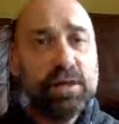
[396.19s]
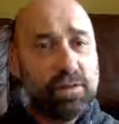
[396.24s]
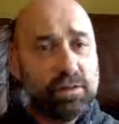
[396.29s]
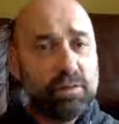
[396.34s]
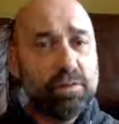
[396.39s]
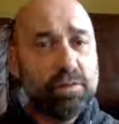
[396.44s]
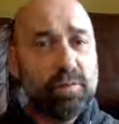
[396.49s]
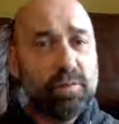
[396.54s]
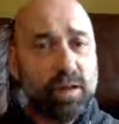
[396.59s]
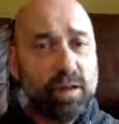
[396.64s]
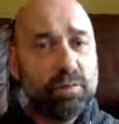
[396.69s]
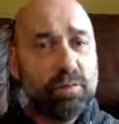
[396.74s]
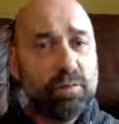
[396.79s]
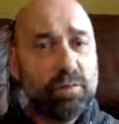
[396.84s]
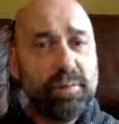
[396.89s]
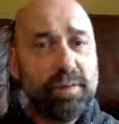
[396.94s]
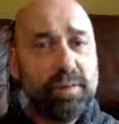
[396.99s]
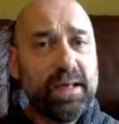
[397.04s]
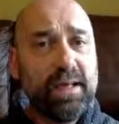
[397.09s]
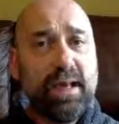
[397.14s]
your demand
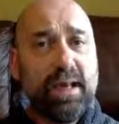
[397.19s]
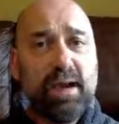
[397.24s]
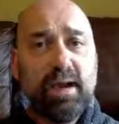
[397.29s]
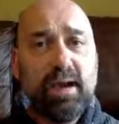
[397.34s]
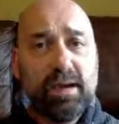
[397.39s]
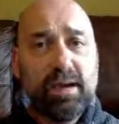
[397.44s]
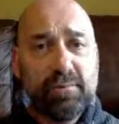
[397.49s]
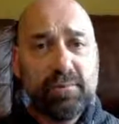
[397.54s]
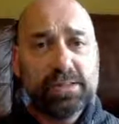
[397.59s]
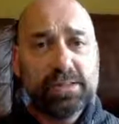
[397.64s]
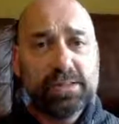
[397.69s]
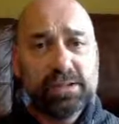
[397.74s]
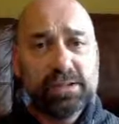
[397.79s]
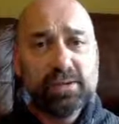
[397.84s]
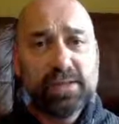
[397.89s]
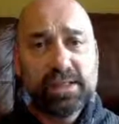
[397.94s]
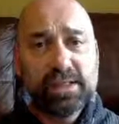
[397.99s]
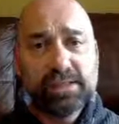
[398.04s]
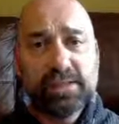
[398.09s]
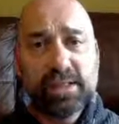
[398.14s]
would be, I must
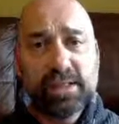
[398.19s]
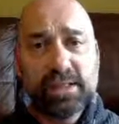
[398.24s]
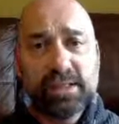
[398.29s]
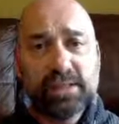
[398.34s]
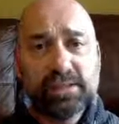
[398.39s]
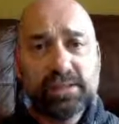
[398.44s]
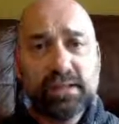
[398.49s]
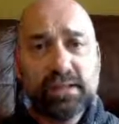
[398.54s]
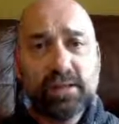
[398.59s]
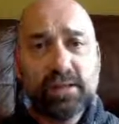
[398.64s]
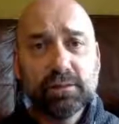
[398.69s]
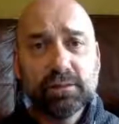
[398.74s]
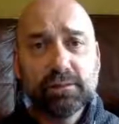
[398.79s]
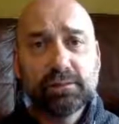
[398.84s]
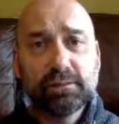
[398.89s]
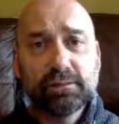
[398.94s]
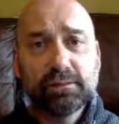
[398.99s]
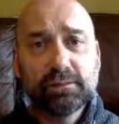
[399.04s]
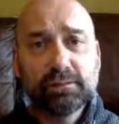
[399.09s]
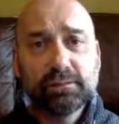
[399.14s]
not get stuck in a tunnel.
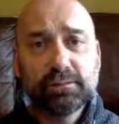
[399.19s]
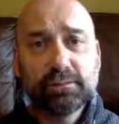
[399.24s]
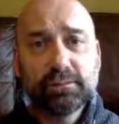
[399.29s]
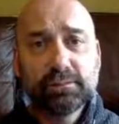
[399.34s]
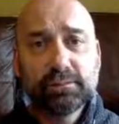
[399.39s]
Mm.